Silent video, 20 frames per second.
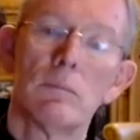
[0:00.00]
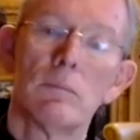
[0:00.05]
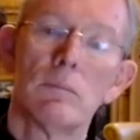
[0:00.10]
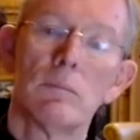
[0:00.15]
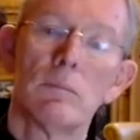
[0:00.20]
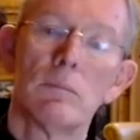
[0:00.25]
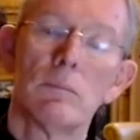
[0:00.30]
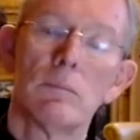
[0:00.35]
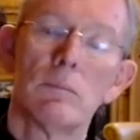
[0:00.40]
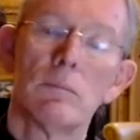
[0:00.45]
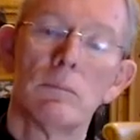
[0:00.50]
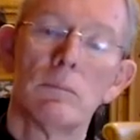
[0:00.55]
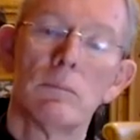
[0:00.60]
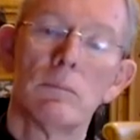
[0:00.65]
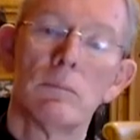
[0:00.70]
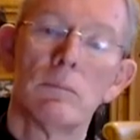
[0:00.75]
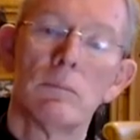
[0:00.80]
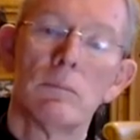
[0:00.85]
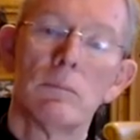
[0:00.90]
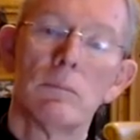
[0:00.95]

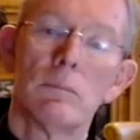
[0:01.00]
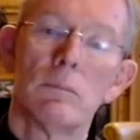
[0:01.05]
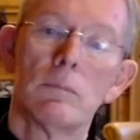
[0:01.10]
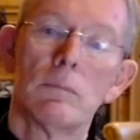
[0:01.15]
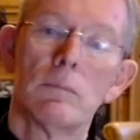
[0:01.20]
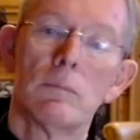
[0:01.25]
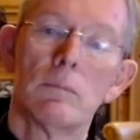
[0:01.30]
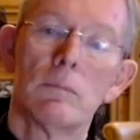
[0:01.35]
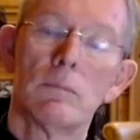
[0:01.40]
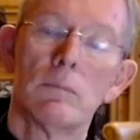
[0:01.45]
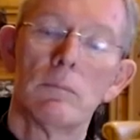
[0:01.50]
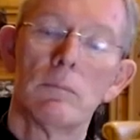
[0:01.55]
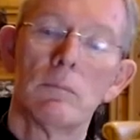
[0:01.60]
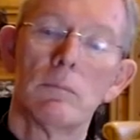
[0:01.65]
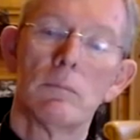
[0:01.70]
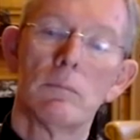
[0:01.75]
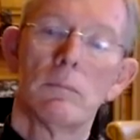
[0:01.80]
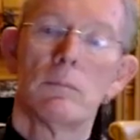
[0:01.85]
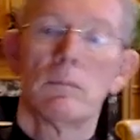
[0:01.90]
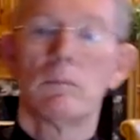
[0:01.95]

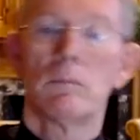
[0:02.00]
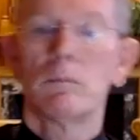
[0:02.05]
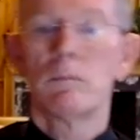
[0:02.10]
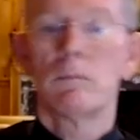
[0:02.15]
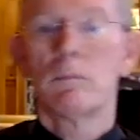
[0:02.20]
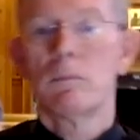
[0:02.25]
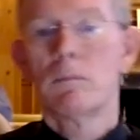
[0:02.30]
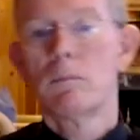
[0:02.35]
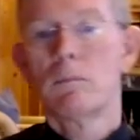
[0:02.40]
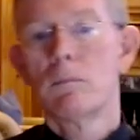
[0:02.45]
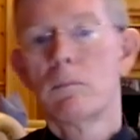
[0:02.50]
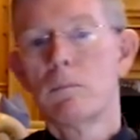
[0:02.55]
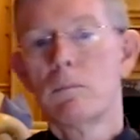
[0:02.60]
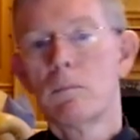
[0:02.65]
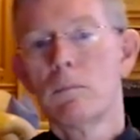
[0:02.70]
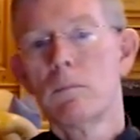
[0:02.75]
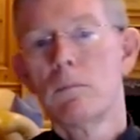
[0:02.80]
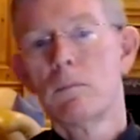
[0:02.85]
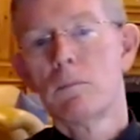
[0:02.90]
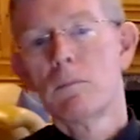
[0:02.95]

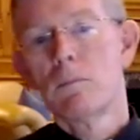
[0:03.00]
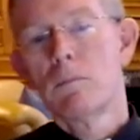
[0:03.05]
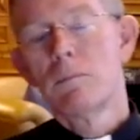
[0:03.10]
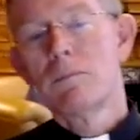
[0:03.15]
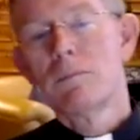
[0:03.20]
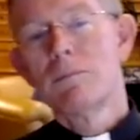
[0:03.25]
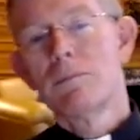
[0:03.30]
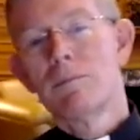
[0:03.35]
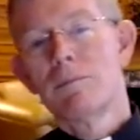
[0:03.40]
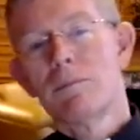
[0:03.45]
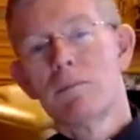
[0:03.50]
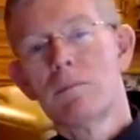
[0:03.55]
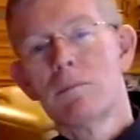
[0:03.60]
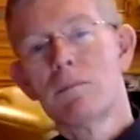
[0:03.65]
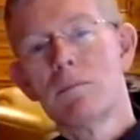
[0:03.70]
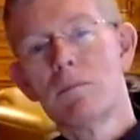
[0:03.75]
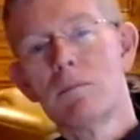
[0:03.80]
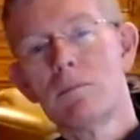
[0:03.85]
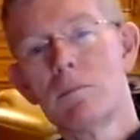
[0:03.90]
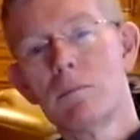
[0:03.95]

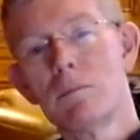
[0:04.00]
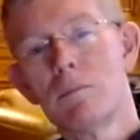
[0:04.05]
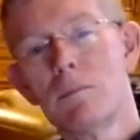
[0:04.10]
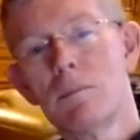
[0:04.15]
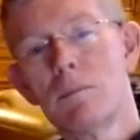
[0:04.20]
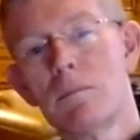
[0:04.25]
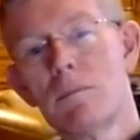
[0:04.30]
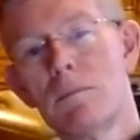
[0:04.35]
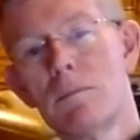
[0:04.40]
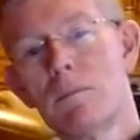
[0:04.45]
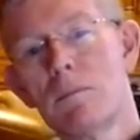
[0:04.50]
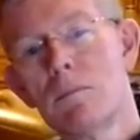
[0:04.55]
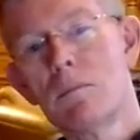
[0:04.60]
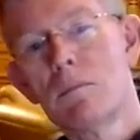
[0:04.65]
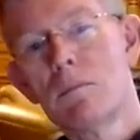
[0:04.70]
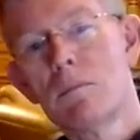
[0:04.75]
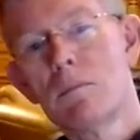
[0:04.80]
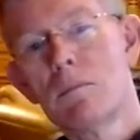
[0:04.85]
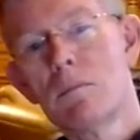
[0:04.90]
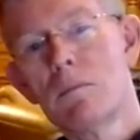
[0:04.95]

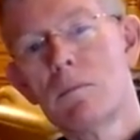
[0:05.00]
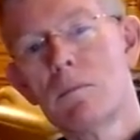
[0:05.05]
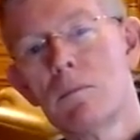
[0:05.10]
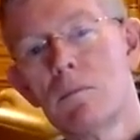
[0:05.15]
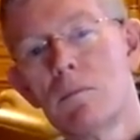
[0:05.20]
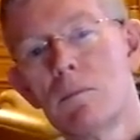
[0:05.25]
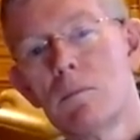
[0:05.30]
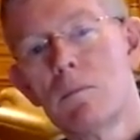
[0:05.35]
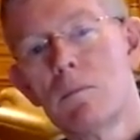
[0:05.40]
This person isn't speaking.